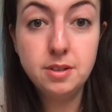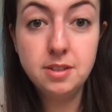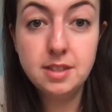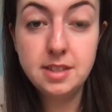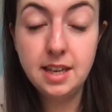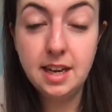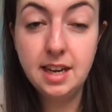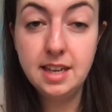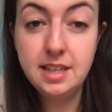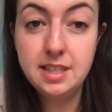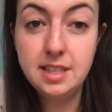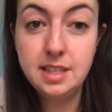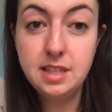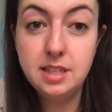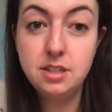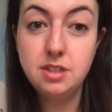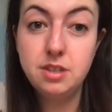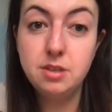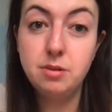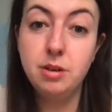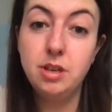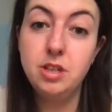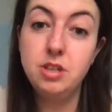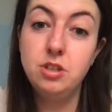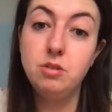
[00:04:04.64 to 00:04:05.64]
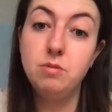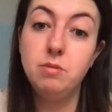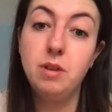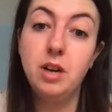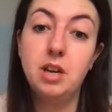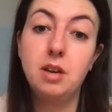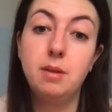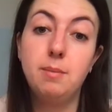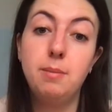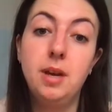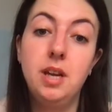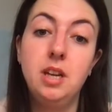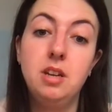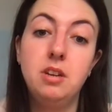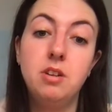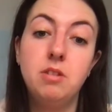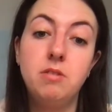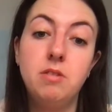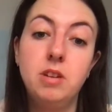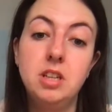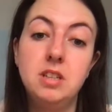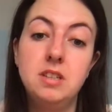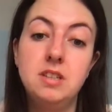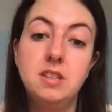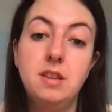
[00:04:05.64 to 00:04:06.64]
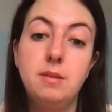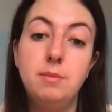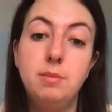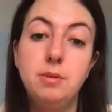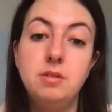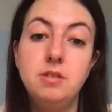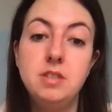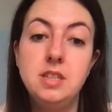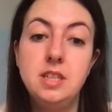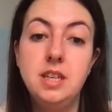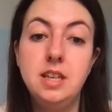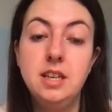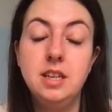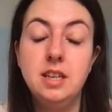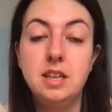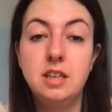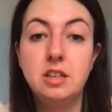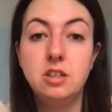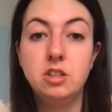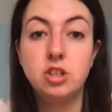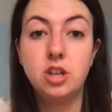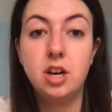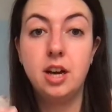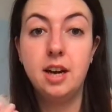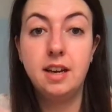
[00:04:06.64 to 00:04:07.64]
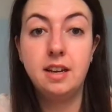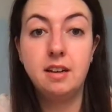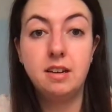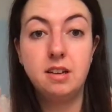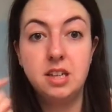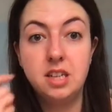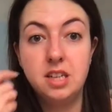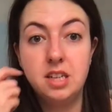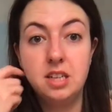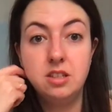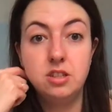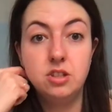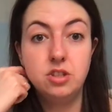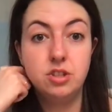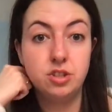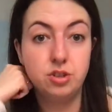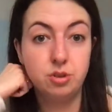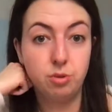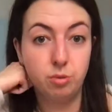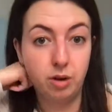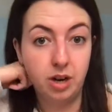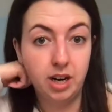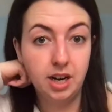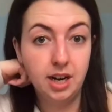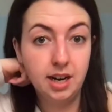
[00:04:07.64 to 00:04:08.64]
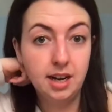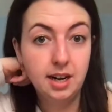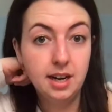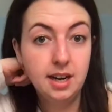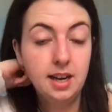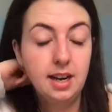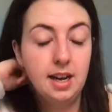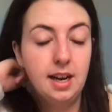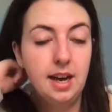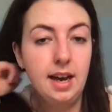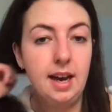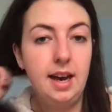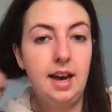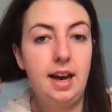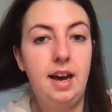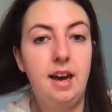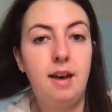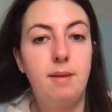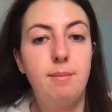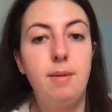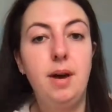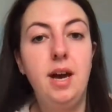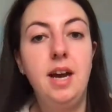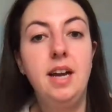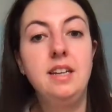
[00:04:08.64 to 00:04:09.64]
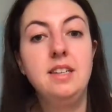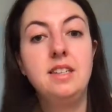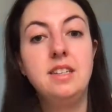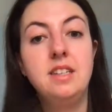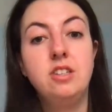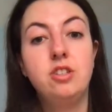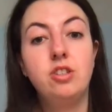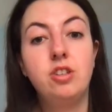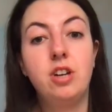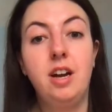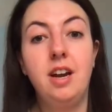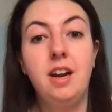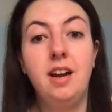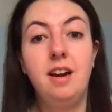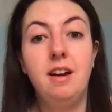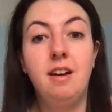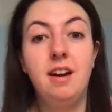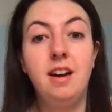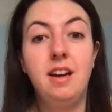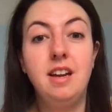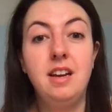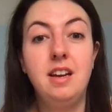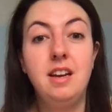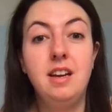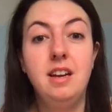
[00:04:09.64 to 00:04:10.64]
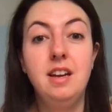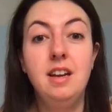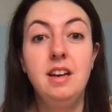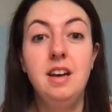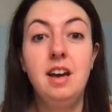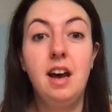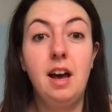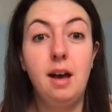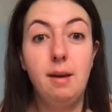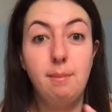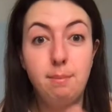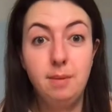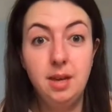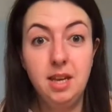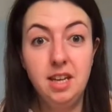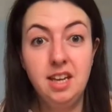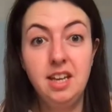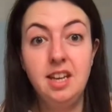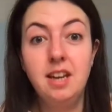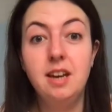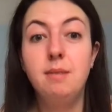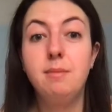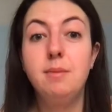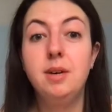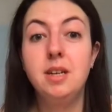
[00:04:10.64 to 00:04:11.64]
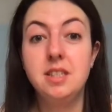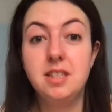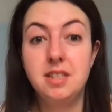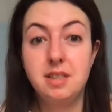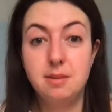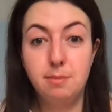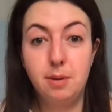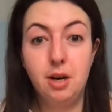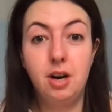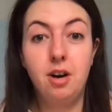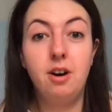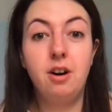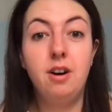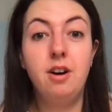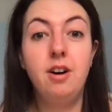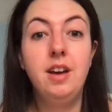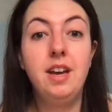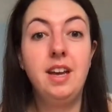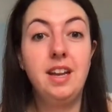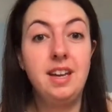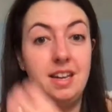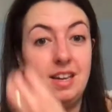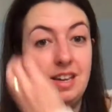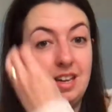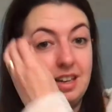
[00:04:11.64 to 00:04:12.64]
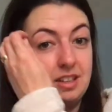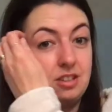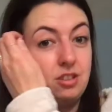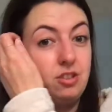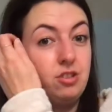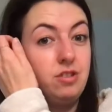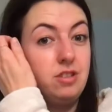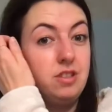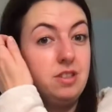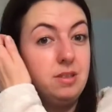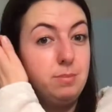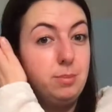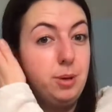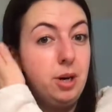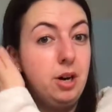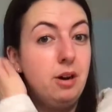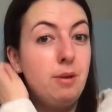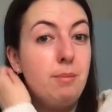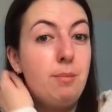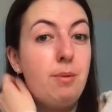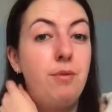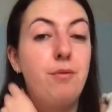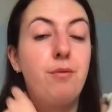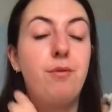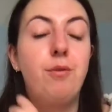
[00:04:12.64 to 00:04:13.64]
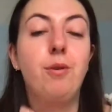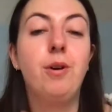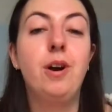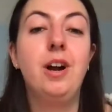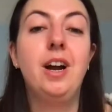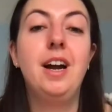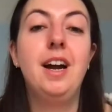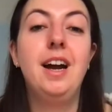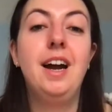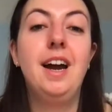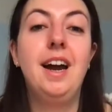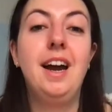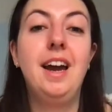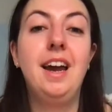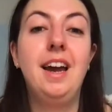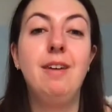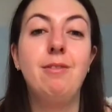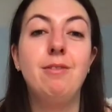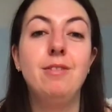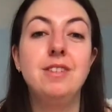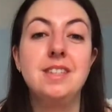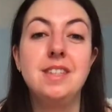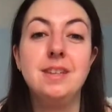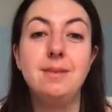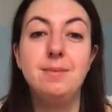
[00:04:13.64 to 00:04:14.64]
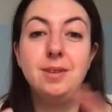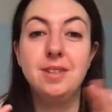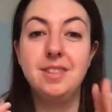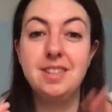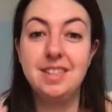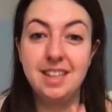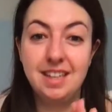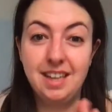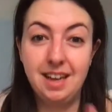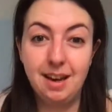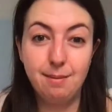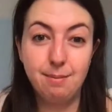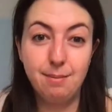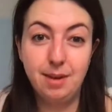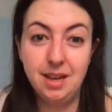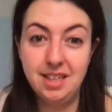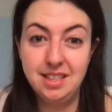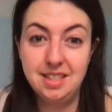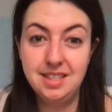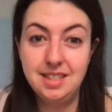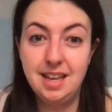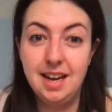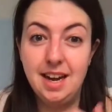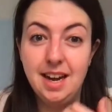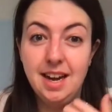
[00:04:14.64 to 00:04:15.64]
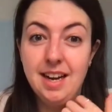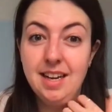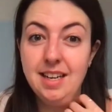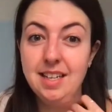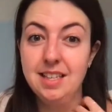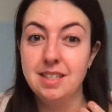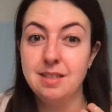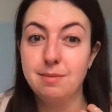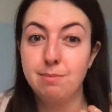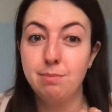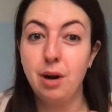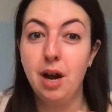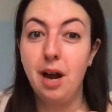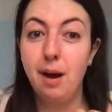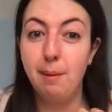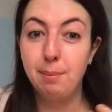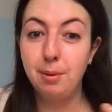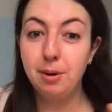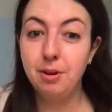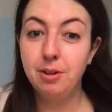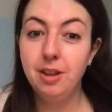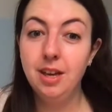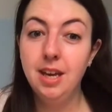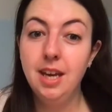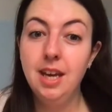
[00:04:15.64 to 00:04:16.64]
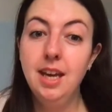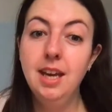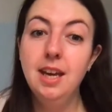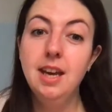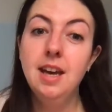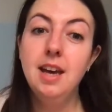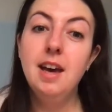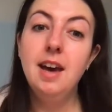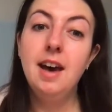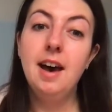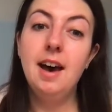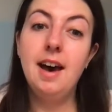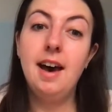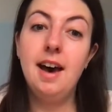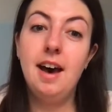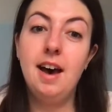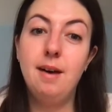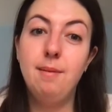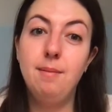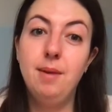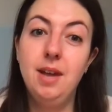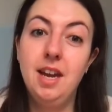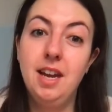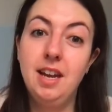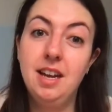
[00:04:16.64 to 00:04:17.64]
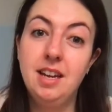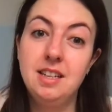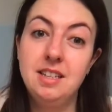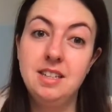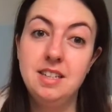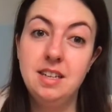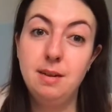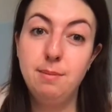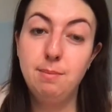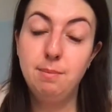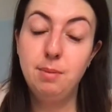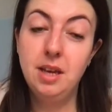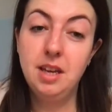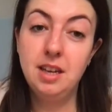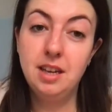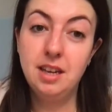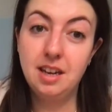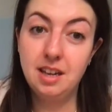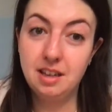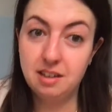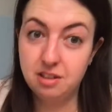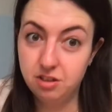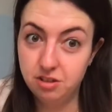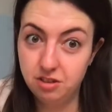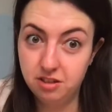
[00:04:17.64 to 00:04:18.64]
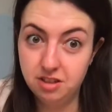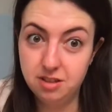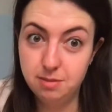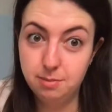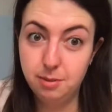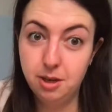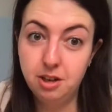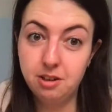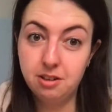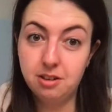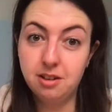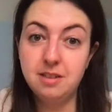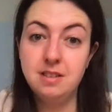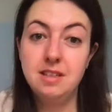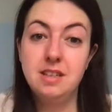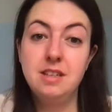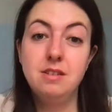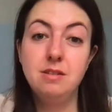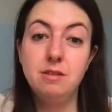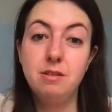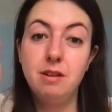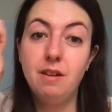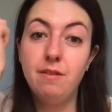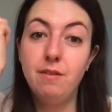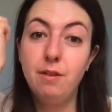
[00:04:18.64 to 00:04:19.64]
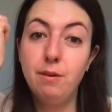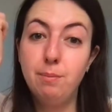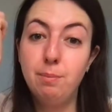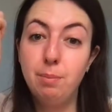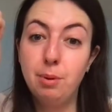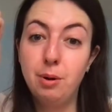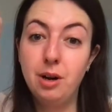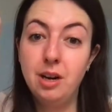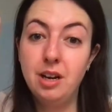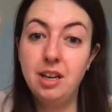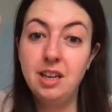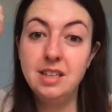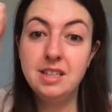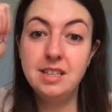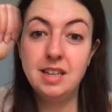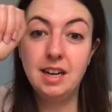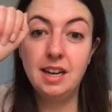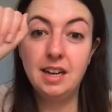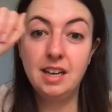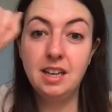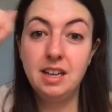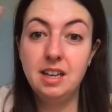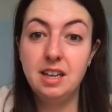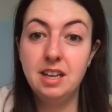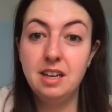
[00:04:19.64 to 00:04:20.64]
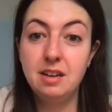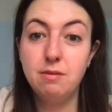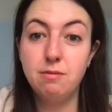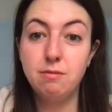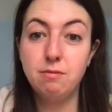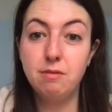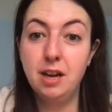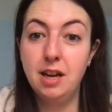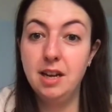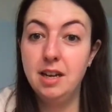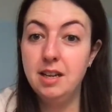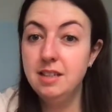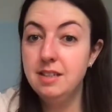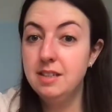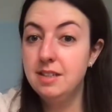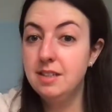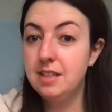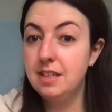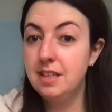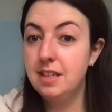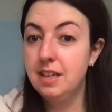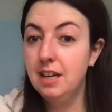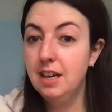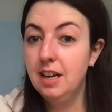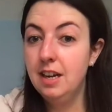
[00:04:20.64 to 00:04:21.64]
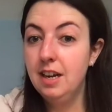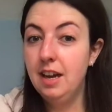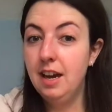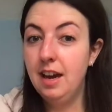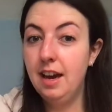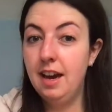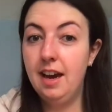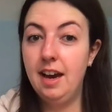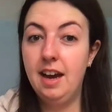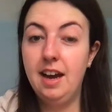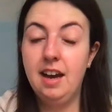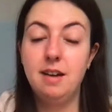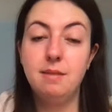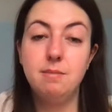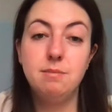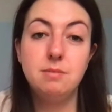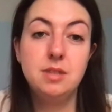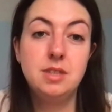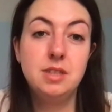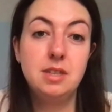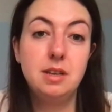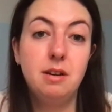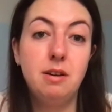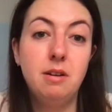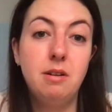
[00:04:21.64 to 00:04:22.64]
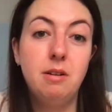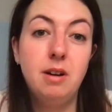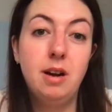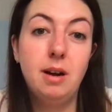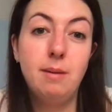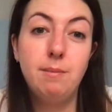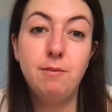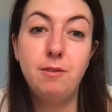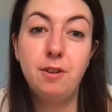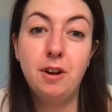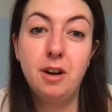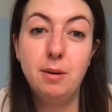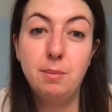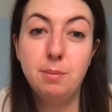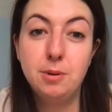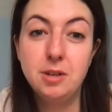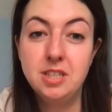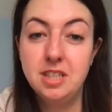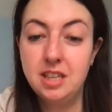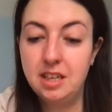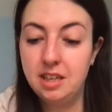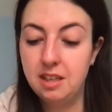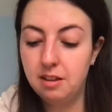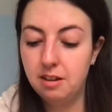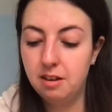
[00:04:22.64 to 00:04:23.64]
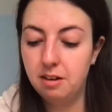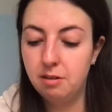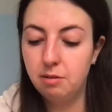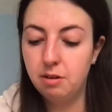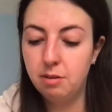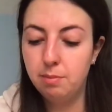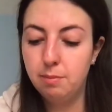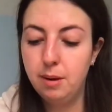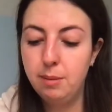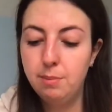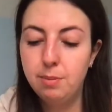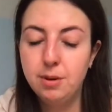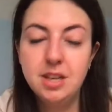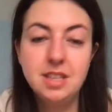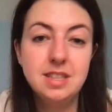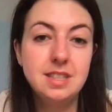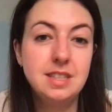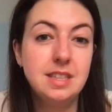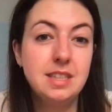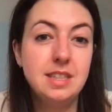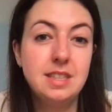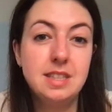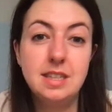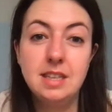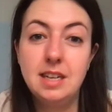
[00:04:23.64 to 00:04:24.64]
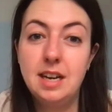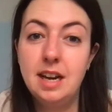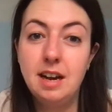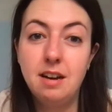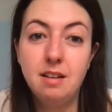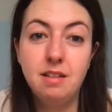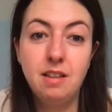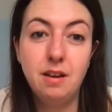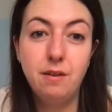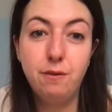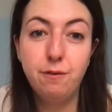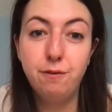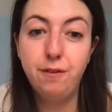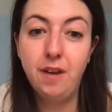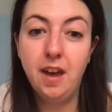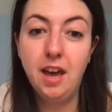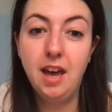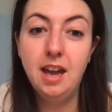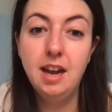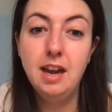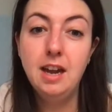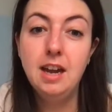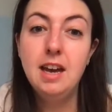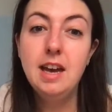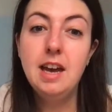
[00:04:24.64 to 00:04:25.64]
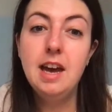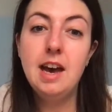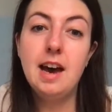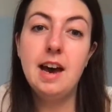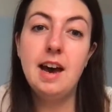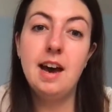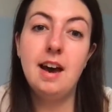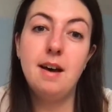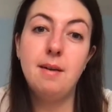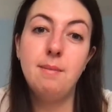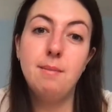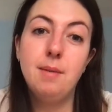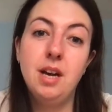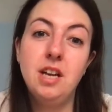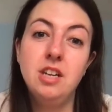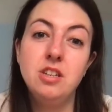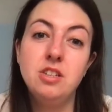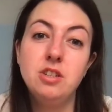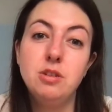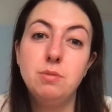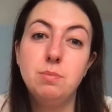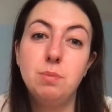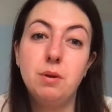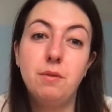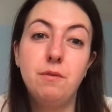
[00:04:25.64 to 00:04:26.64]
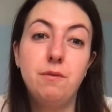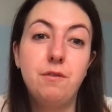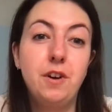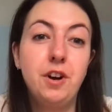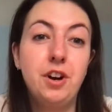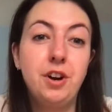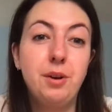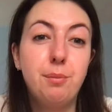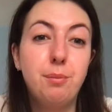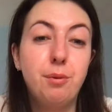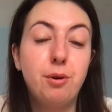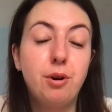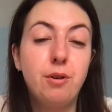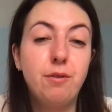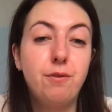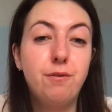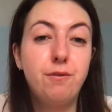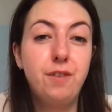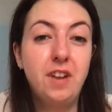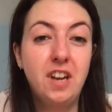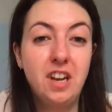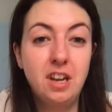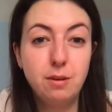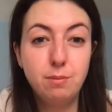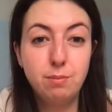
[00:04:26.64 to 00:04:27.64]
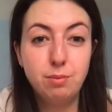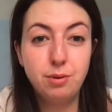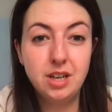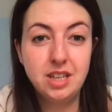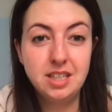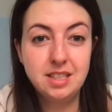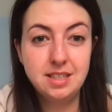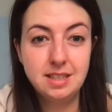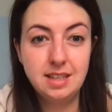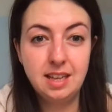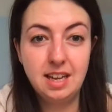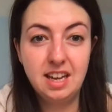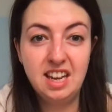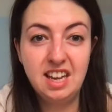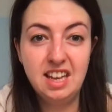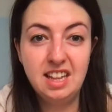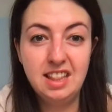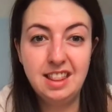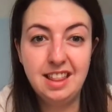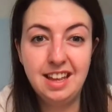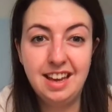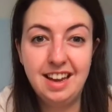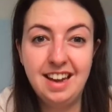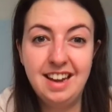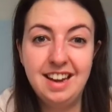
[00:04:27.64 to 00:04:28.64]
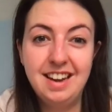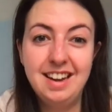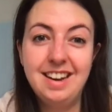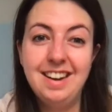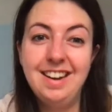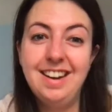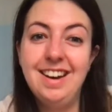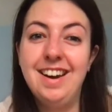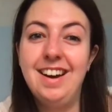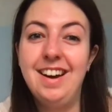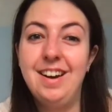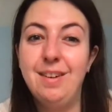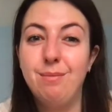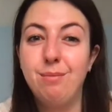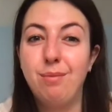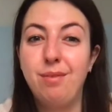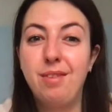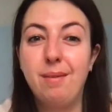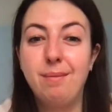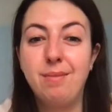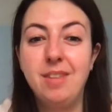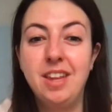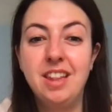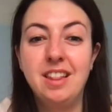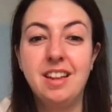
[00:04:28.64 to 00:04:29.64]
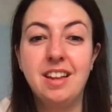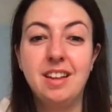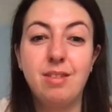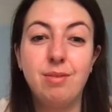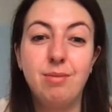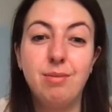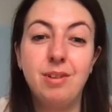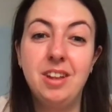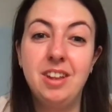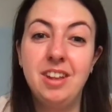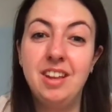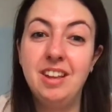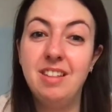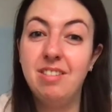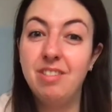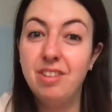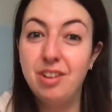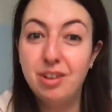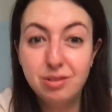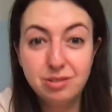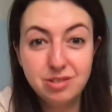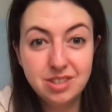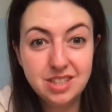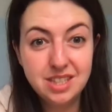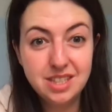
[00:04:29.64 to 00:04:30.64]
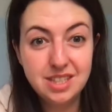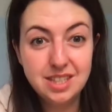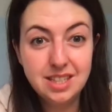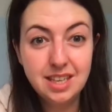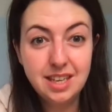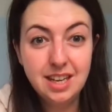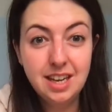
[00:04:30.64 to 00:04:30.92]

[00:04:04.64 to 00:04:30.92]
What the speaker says: sizes, so I do recommend going to the boutique and trying on in store. I did try on a medium, a small, and an extra small before I was able to get my size properly, and I ended up being an extra small because I do have a pretty tiny wrist. So I'm very particular with my bracelets and how they fit. I do prefer a more fitted bracelet than something that's really loose.